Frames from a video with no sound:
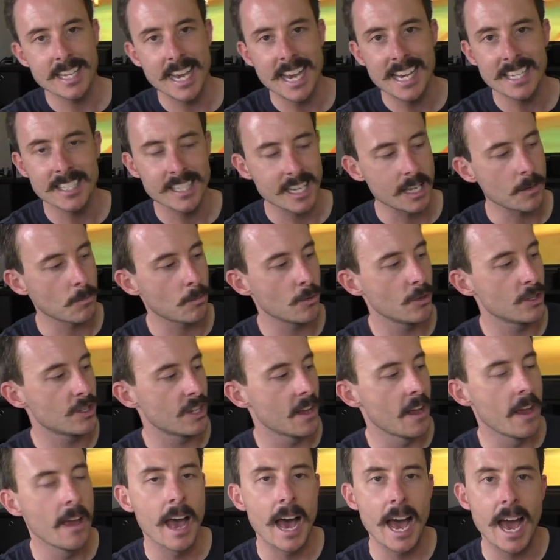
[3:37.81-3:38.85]
yes, it was
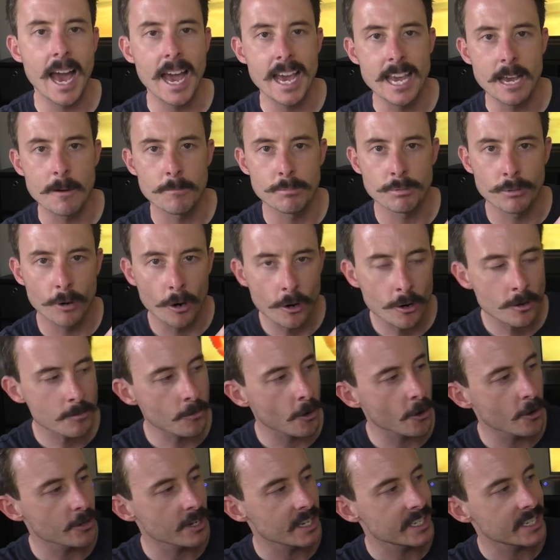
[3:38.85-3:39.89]
a
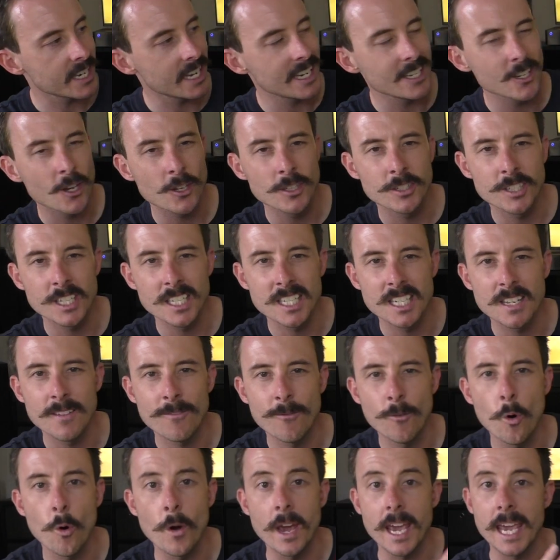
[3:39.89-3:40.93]
promo Nintendo
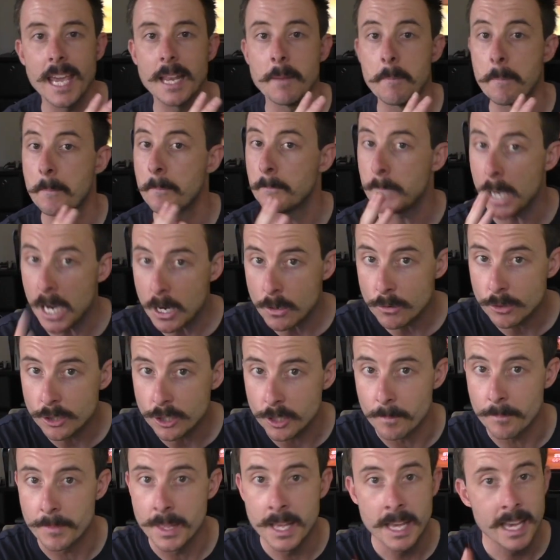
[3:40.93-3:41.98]
64 in
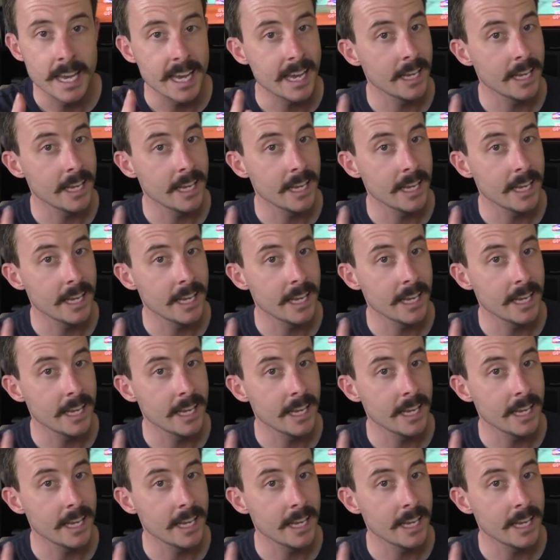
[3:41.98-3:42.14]
Belgium,